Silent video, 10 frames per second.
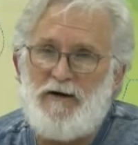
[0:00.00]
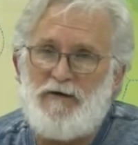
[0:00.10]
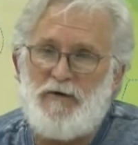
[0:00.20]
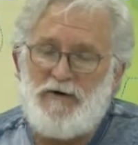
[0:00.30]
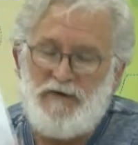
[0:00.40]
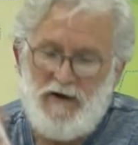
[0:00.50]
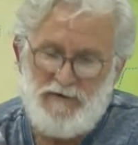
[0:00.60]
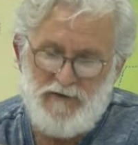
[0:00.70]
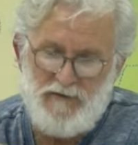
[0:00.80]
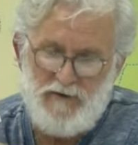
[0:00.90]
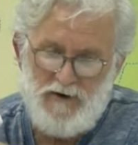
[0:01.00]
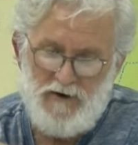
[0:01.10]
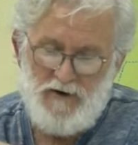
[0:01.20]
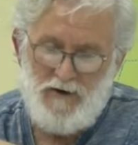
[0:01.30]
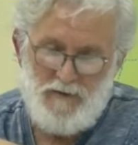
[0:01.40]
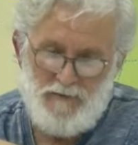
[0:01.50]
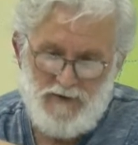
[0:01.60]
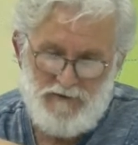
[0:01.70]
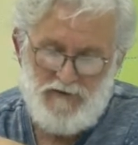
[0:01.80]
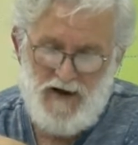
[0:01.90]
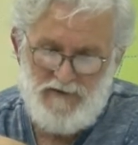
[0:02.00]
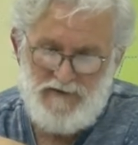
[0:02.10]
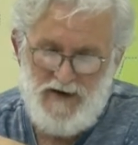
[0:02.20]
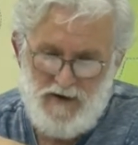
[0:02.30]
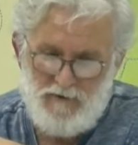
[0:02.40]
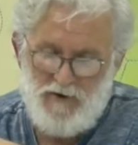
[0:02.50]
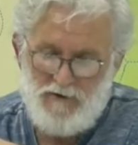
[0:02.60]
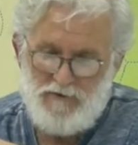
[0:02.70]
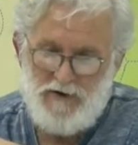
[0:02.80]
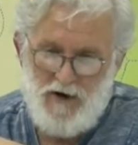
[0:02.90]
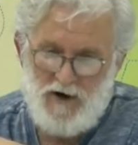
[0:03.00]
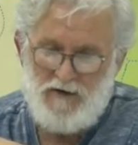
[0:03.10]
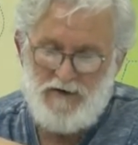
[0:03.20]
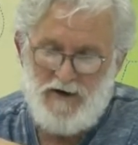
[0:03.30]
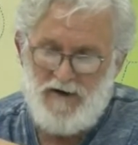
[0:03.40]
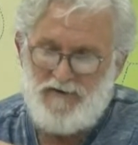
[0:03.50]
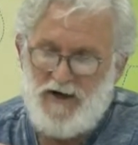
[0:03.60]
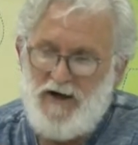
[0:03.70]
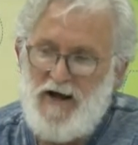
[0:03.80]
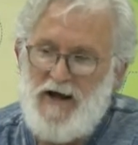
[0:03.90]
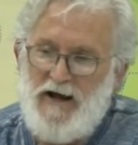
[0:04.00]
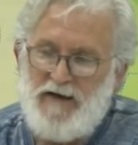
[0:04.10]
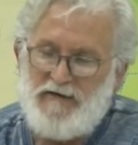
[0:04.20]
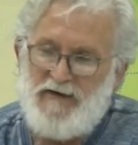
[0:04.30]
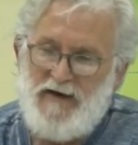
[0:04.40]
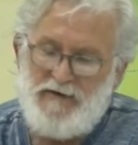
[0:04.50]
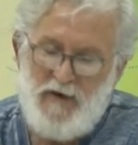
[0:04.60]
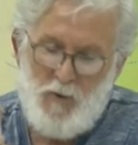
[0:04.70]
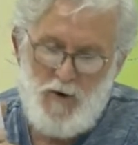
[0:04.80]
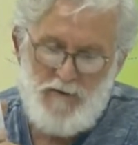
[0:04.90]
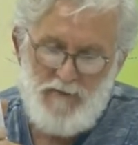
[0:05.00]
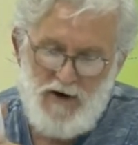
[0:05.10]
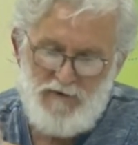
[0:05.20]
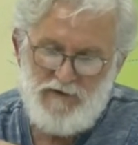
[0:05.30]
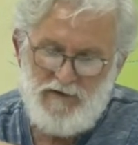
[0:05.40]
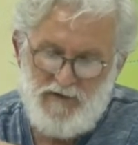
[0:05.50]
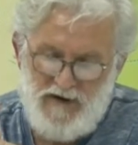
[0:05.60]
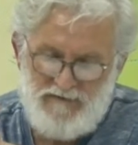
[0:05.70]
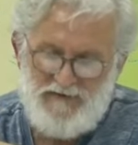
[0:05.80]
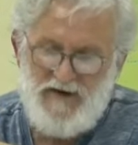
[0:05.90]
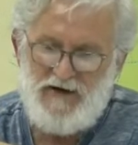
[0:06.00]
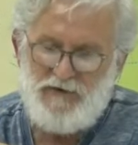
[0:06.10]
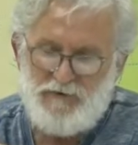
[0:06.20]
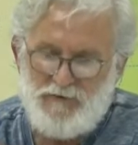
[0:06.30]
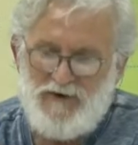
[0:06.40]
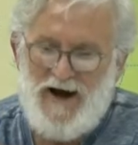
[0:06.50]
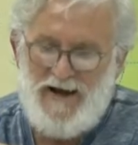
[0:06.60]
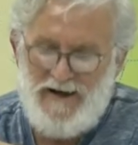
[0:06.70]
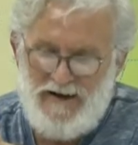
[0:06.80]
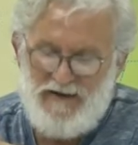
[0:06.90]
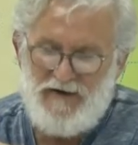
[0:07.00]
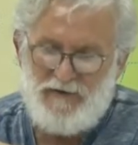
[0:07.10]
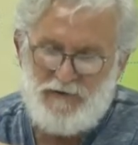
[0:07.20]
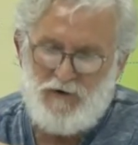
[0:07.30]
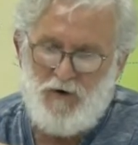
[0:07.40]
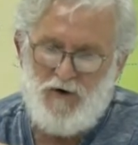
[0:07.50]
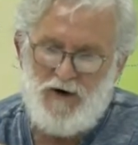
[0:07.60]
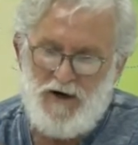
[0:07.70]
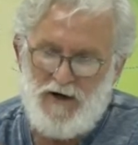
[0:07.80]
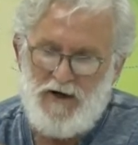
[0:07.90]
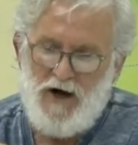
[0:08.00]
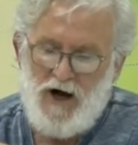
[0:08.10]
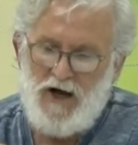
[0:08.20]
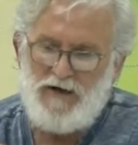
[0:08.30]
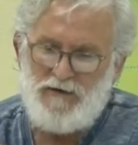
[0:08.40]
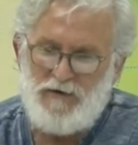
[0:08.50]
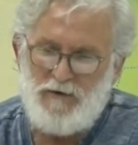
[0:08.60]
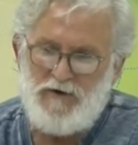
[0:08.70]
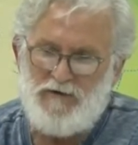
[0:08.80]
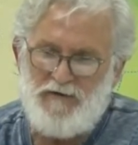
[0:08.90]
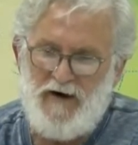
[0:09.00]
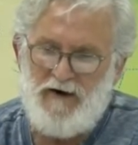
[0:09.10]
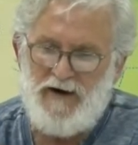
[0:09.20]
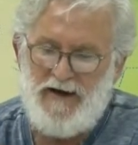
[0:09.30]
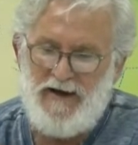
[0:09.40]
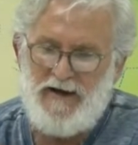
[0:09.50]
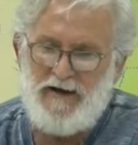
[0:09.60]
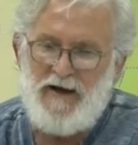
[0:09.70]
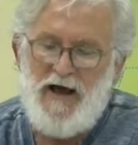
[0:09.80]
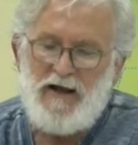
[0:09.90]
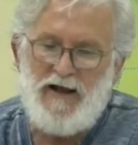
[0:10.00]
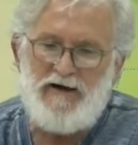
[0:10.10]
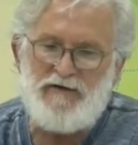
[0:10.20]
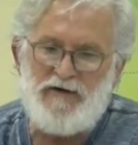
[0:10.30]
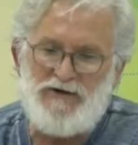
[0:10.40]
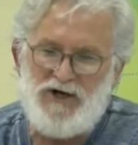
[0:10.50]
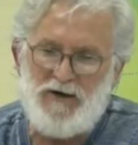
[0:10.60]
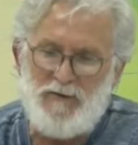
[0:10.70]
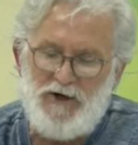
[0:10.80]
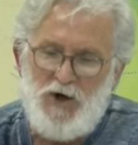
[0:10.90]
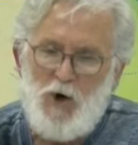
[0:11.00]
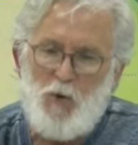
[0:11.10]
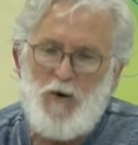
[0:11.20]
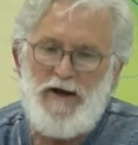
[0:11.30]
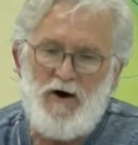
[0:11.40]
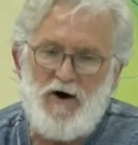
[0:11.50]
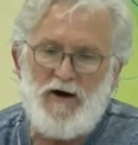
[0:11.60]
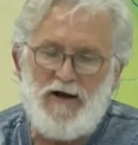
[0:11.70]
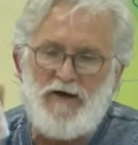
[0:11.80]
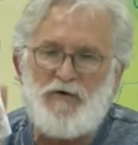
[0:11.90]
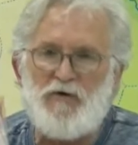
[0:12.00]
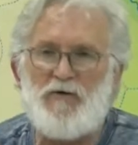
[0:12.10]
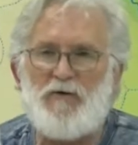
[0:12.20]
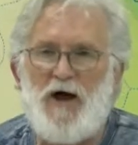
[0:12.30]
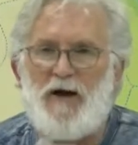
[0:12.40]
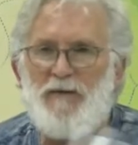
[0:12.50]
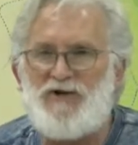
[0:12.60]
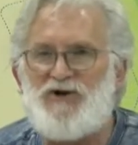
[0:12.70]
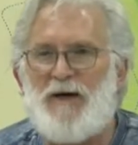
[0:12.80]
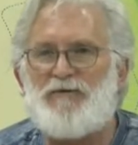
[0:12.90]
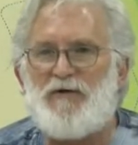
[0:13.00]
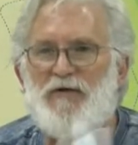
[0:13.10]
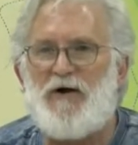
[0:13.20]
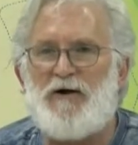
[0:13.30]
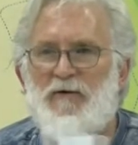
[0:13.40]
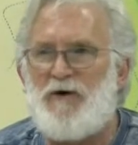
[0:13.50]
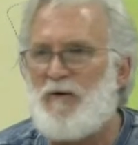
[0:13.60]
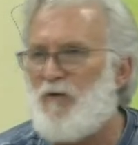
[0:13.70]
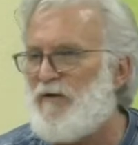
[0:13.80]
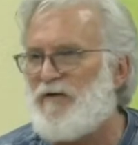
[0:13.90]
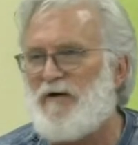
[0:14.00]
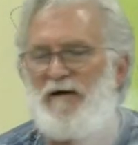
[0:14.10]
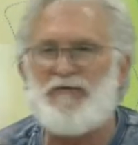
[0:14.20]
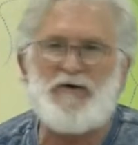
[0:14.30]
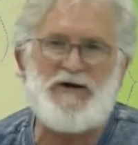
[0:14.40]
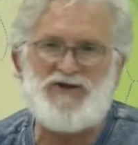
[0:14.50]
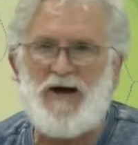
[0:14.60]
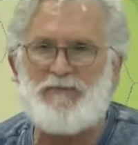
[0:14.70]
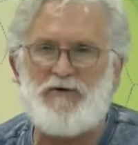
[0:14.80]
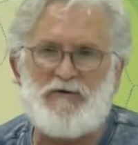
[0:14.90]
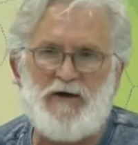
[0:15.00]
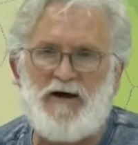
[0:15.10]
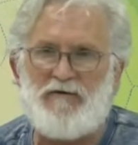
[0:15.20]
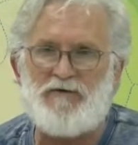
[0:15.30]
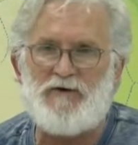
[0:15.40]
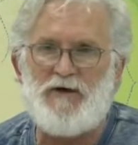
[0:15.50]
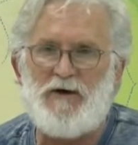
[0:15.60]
So he tells them, besides the Aron, the Ark of the Covenant. It says that when Moses had finished writing this Torah unto its very end. Ladies and gentlemen, we are in Deuteronomy chapter 31. We still have 3 chapters left.